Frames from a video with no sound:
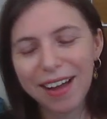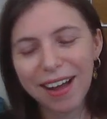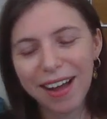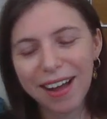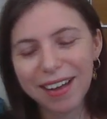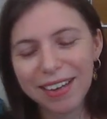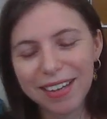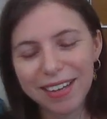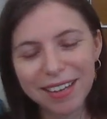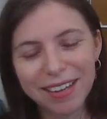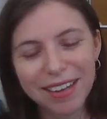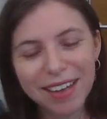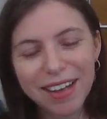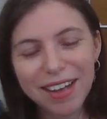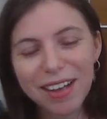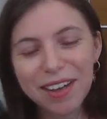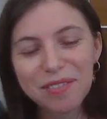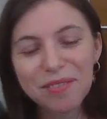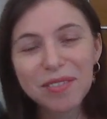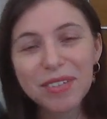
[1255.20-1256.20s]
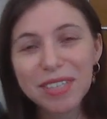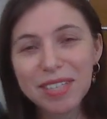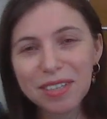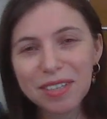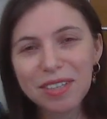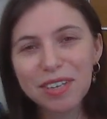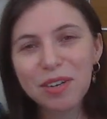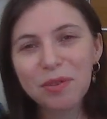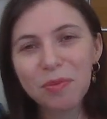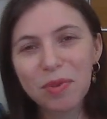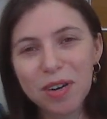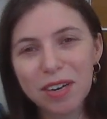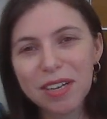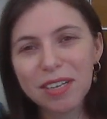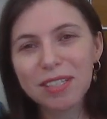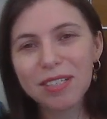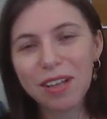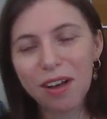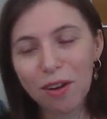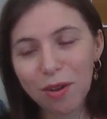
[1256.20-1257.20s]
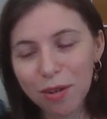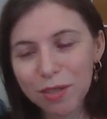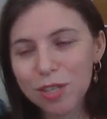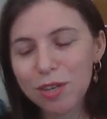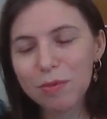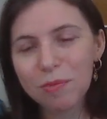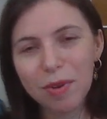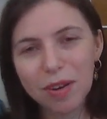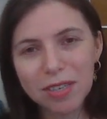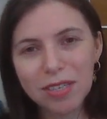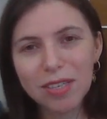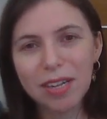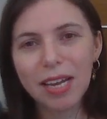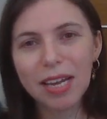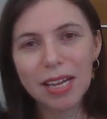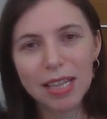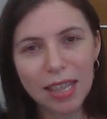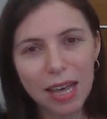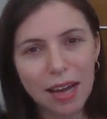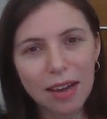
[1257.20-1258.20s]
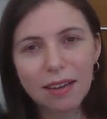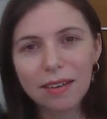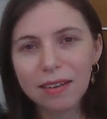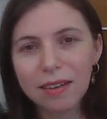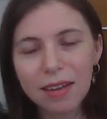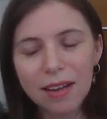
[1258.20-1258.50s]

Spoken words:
I facility work is also much like that.